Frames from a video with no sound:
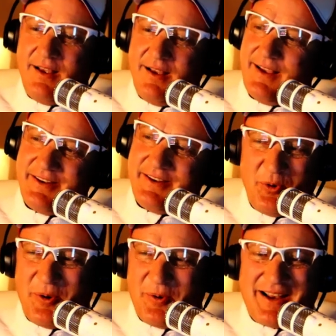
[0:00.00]
You knew
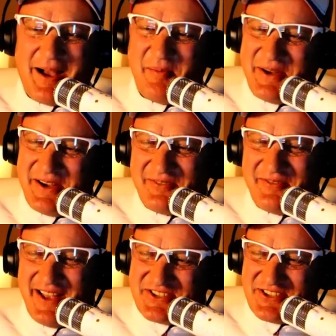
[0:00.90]
we were coming here
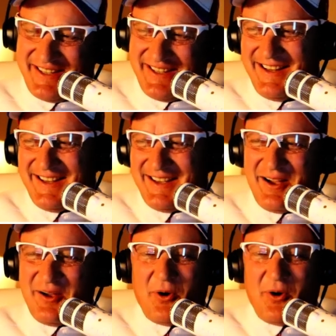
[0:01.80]
eventually.
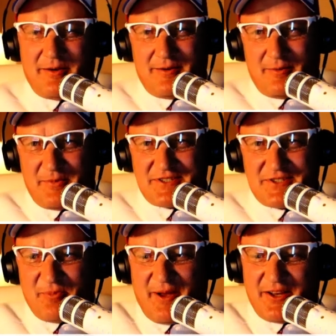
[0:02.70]
One
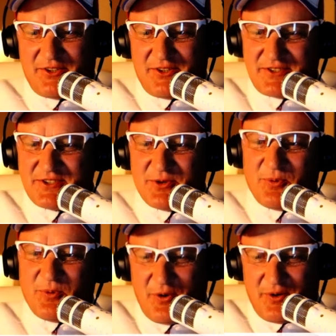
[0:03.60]
Mr. Michael
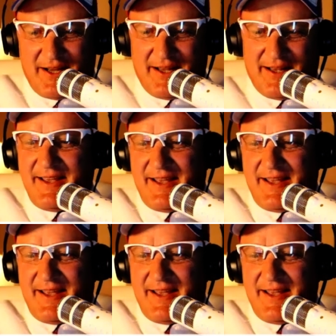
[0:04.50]
Soroka.